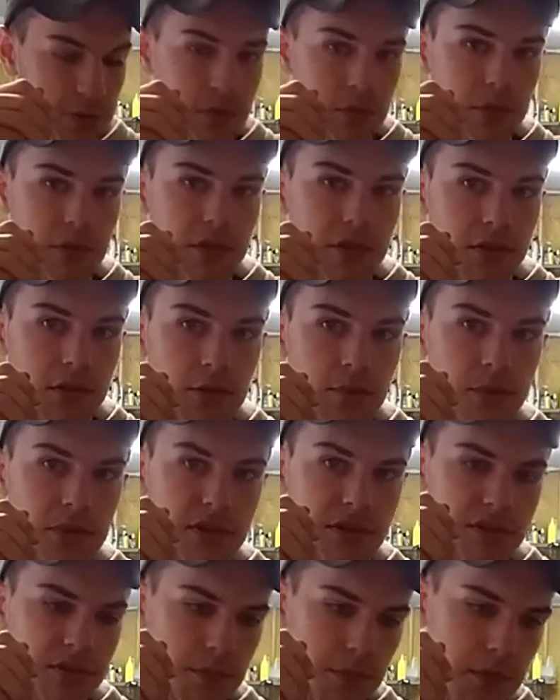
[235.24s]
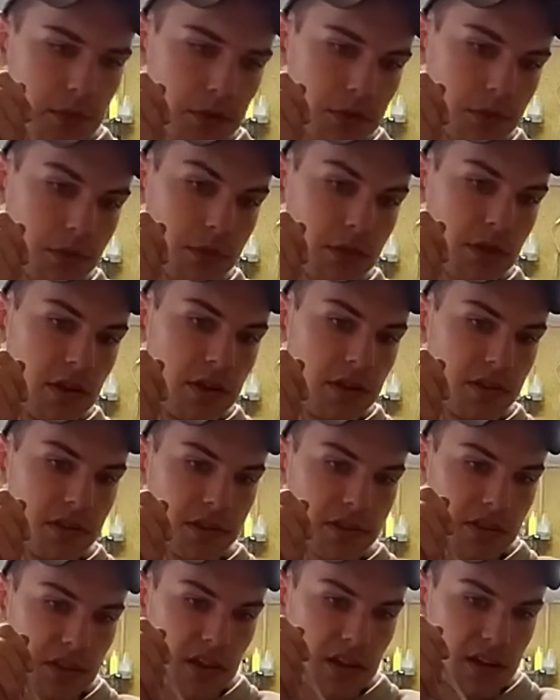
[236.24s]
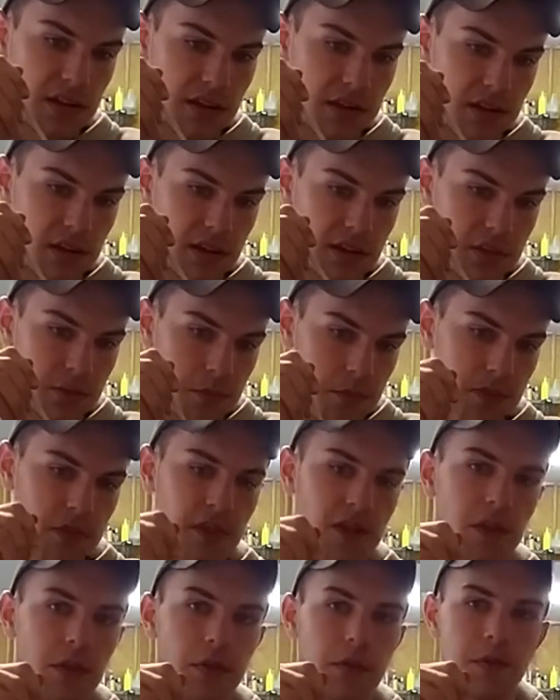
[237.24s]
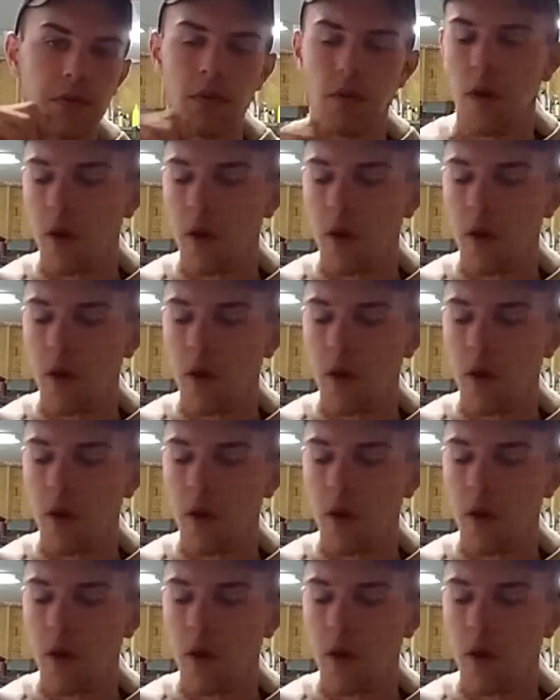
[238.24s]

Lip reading: between the two pieces of metal. Just kind of connect them together.